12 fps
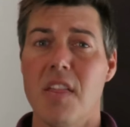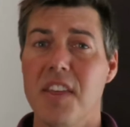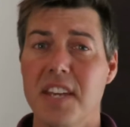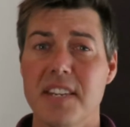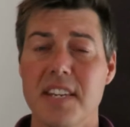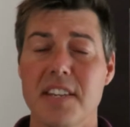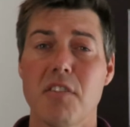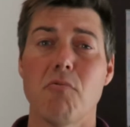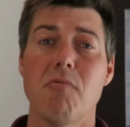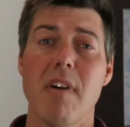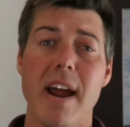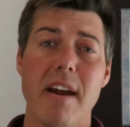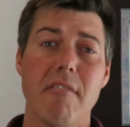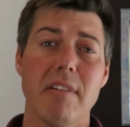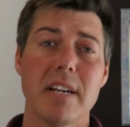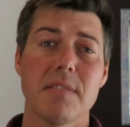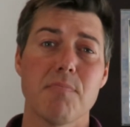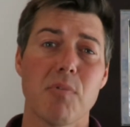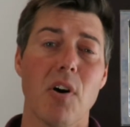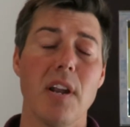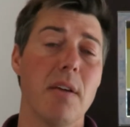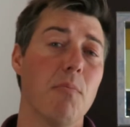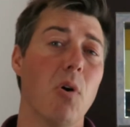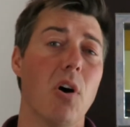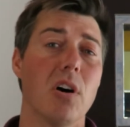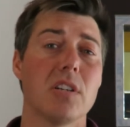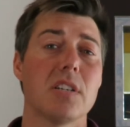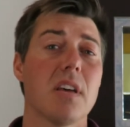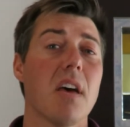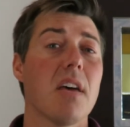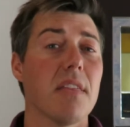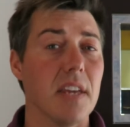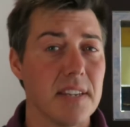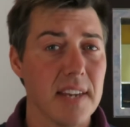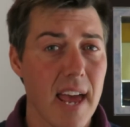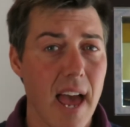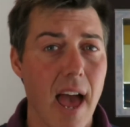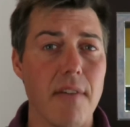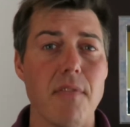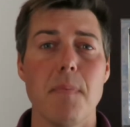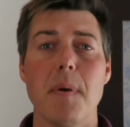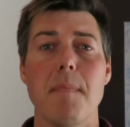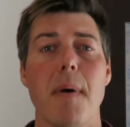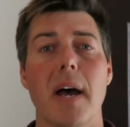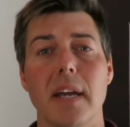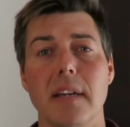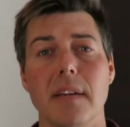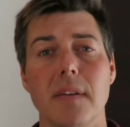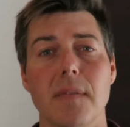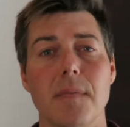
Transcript: This is the rarest Breitling watch that's ever been made.